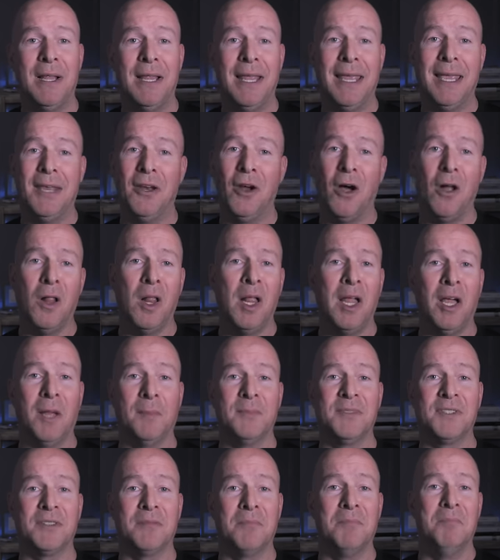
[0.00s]
It all
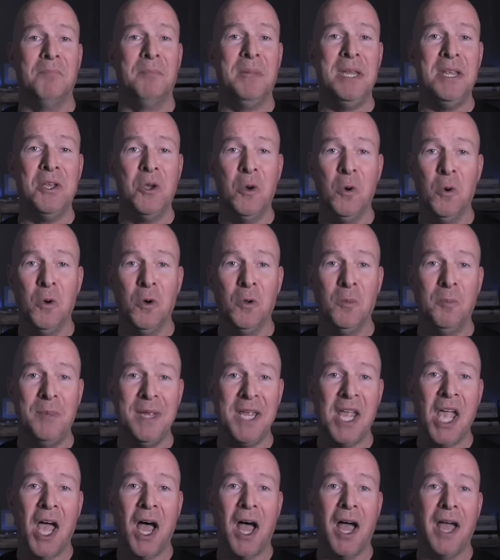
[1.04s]
helps. Be cool, be
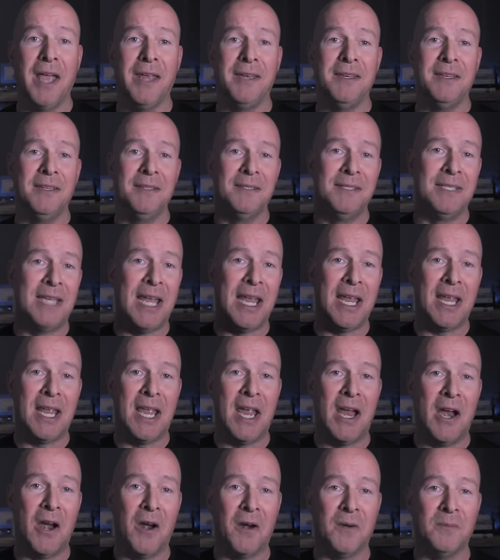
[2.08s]
kind, take
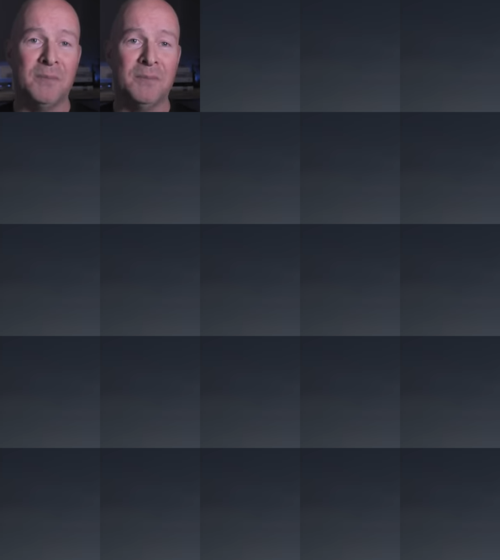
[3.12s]
care.